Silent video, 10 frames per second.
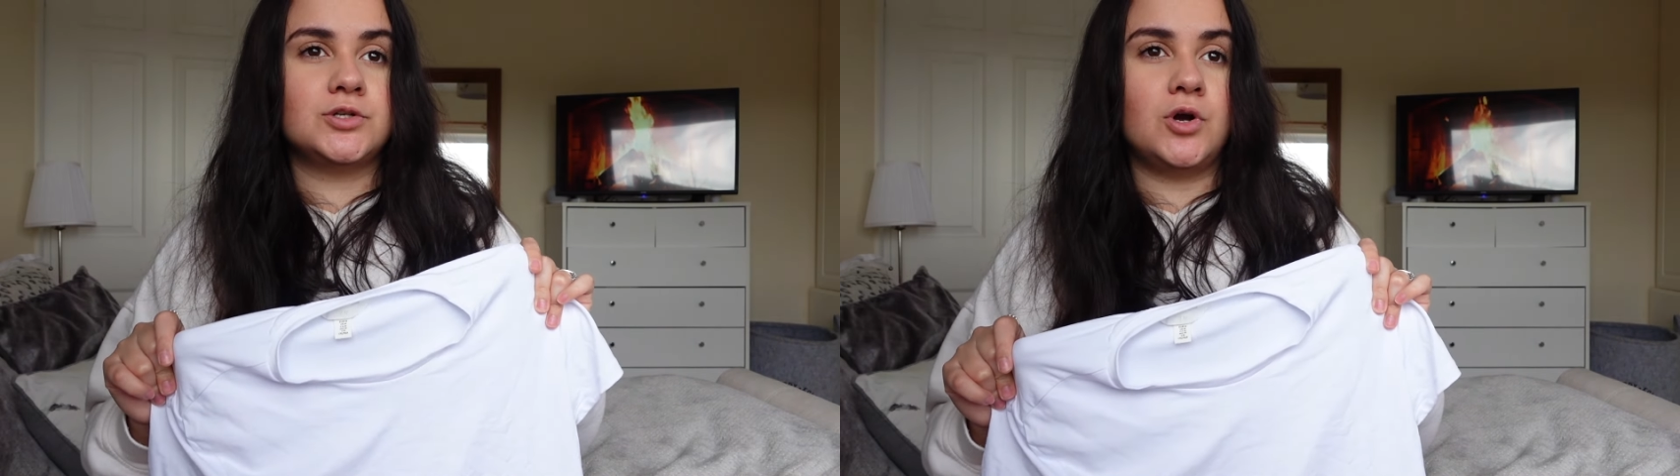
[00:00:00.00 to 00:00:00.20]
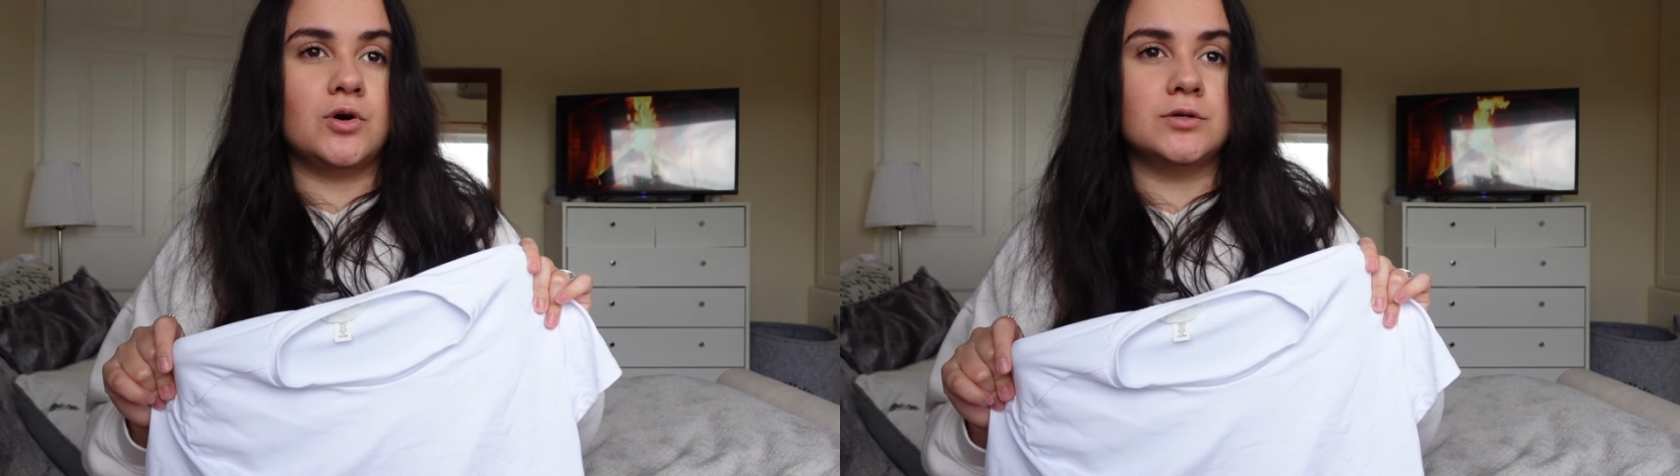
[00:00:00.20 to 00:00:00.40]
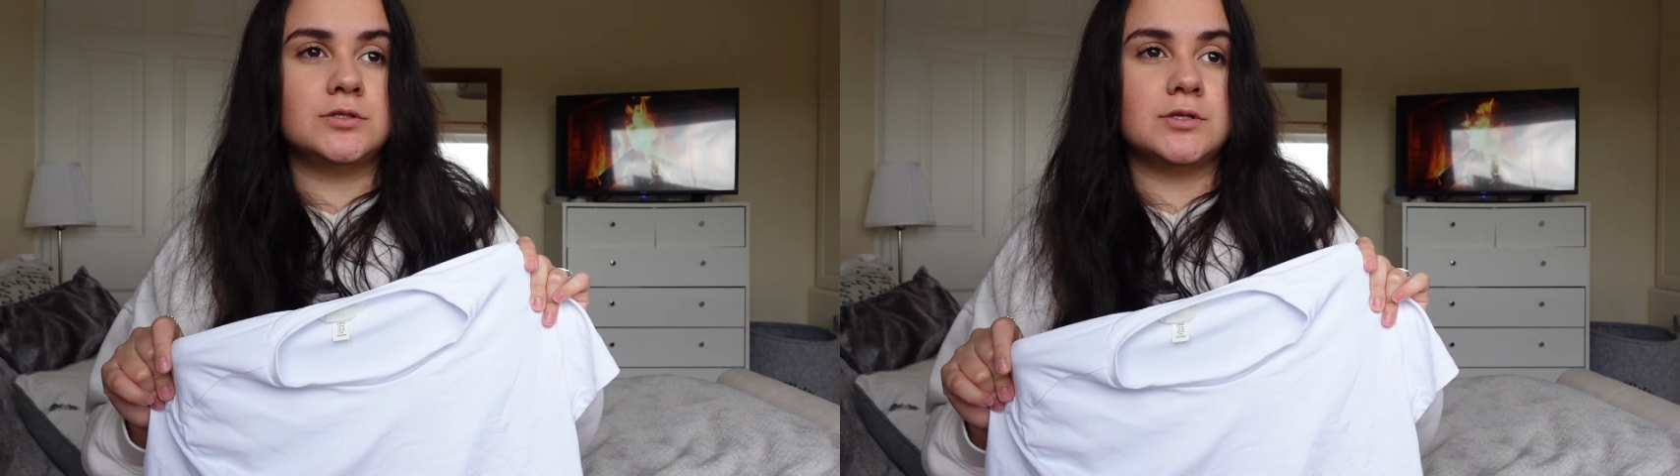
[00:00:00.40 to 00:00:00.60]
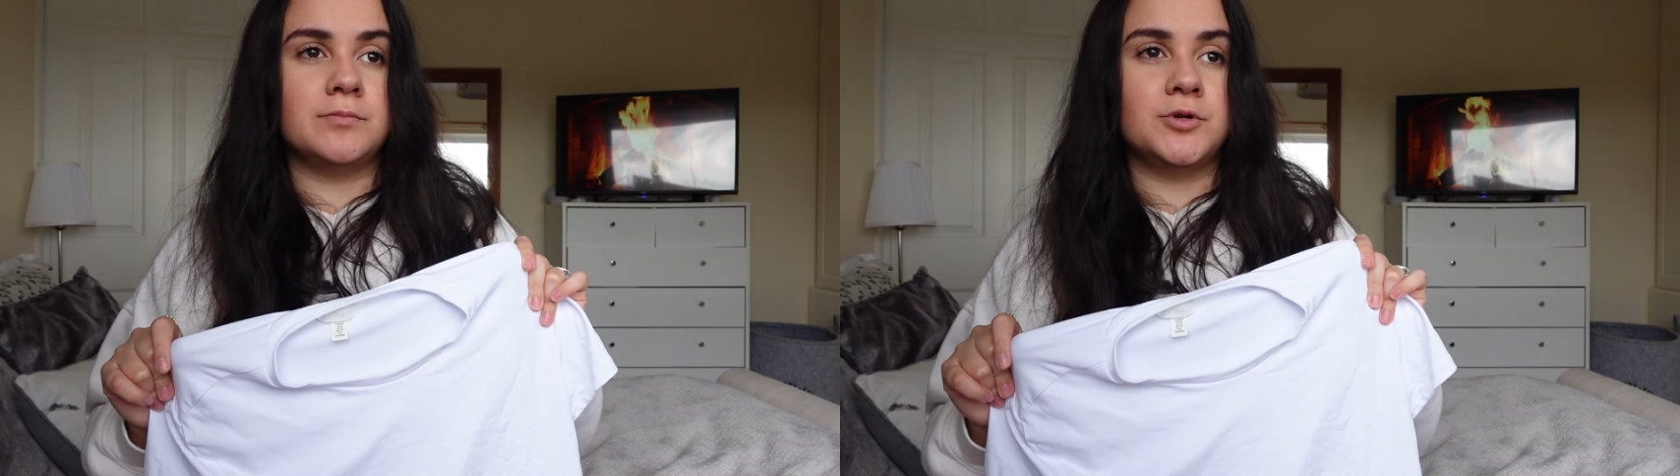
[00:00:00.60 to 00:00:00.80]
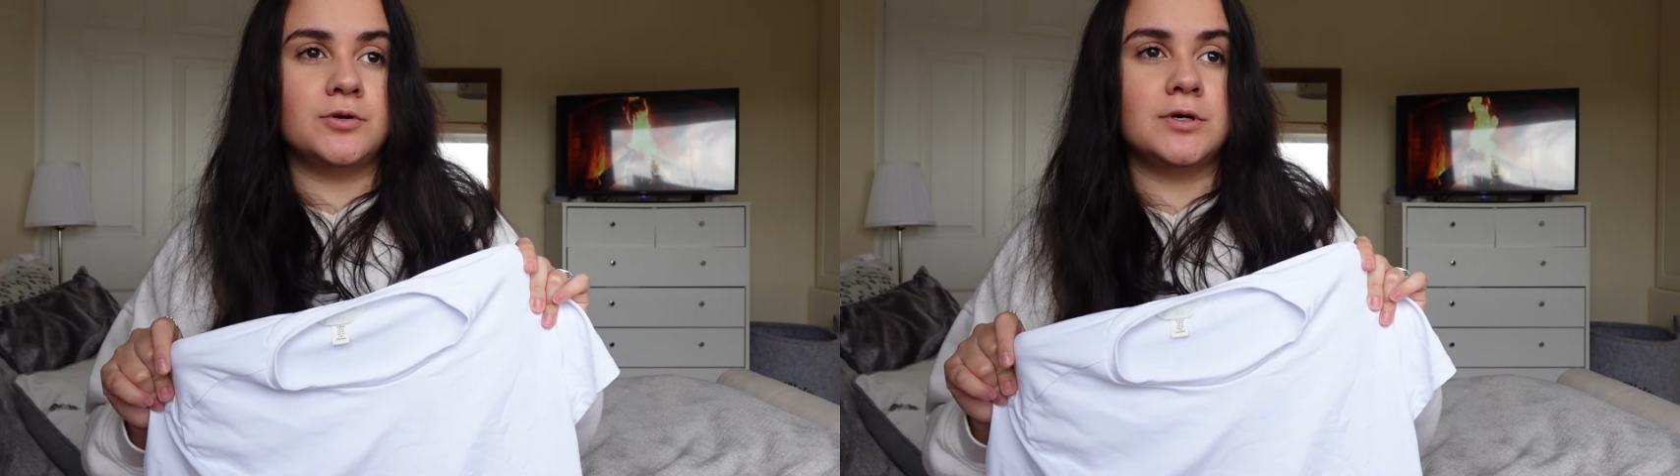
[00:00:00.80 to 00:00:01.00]
cost,
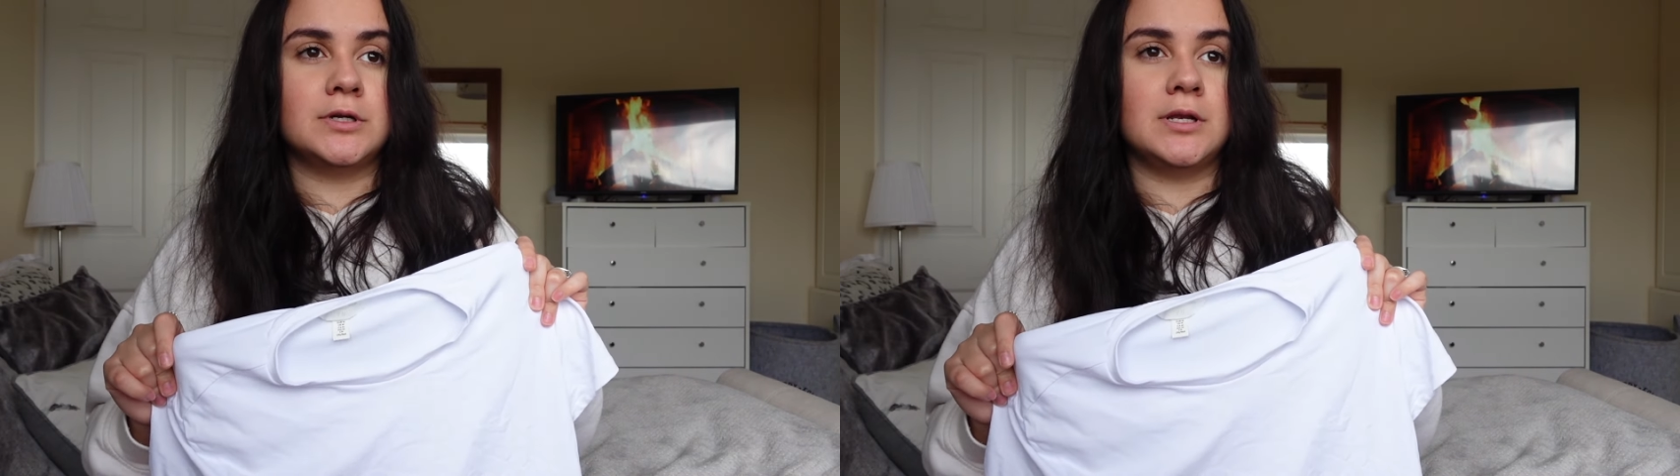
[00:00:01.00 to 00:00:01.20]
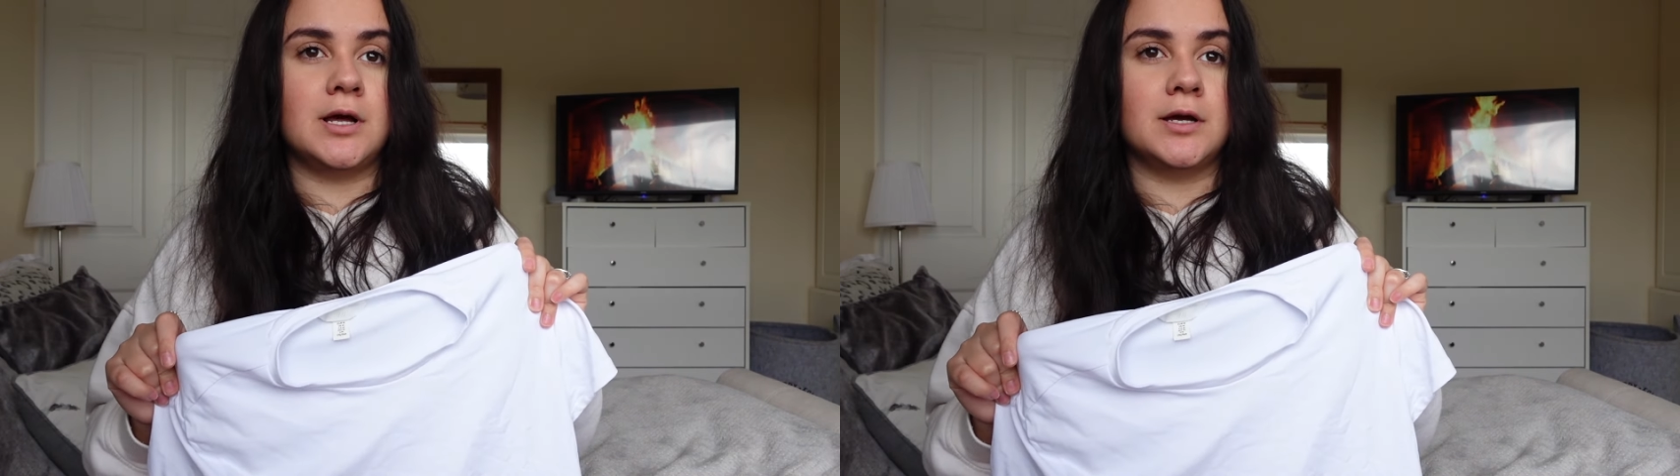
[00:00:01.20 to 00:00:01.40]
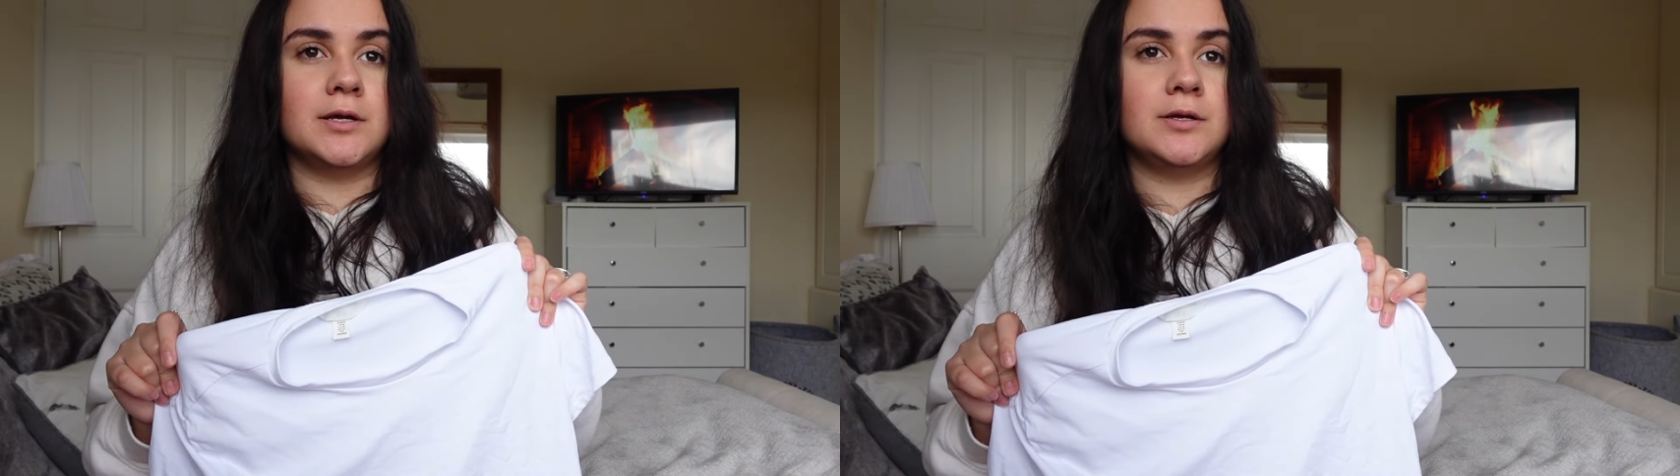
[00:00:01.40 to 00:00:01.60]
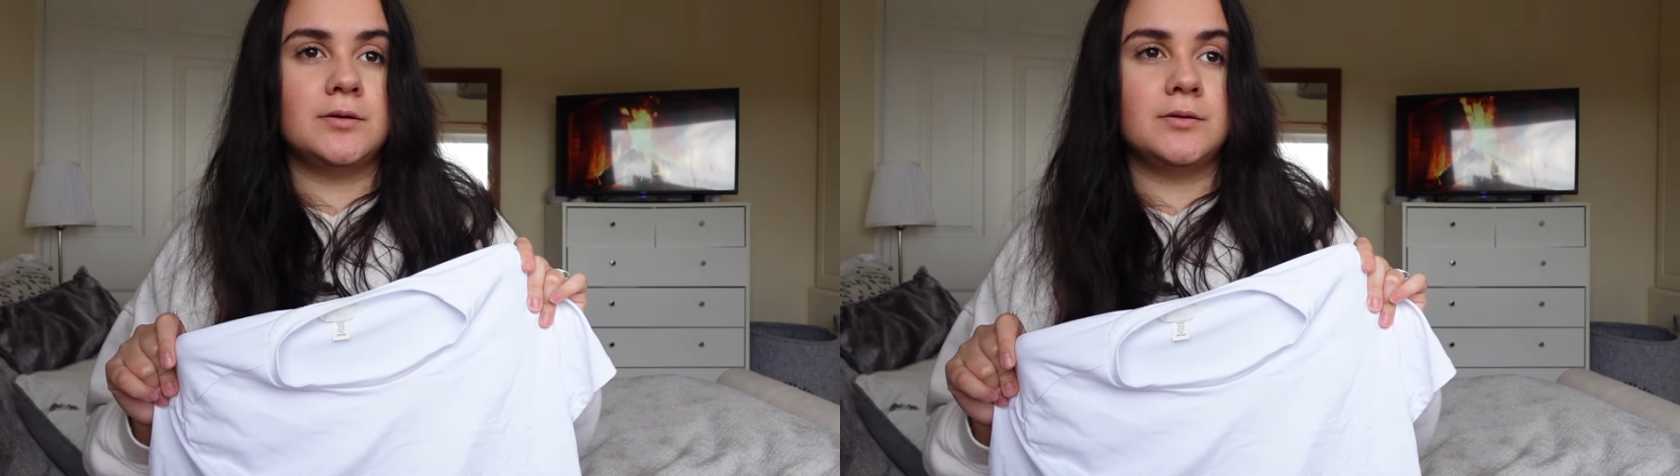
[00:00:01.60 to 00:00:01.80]
I'm not gonna lie.